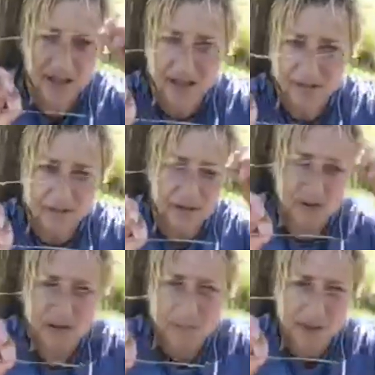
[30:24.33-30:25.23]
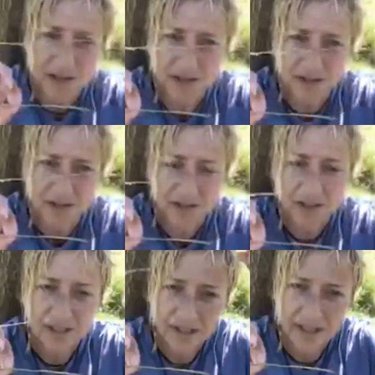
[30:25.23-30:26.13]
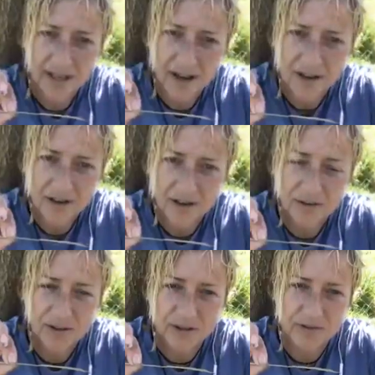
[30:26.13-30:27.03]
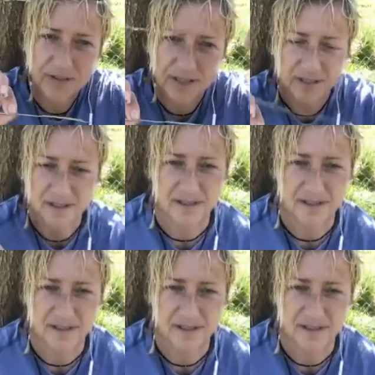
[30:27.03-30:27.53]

and the fourth dimension. They can't go to the fifth